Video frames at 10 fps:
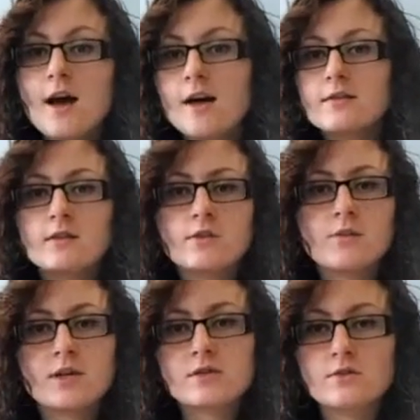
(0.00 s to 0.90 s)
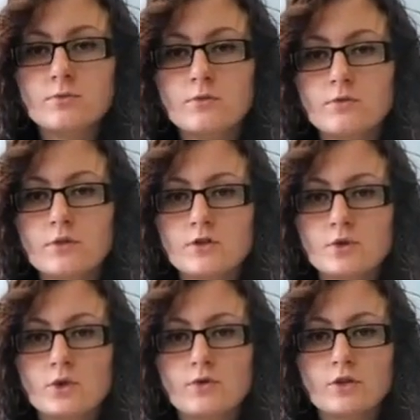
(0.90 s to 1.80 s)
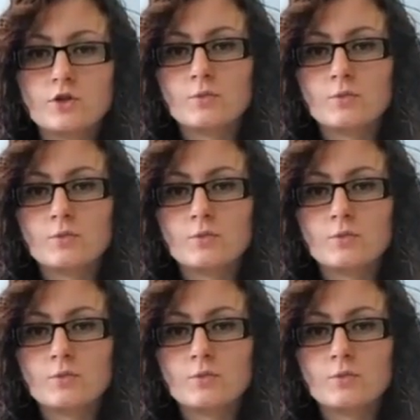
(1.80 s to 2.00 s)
and then the rest of the movie sort of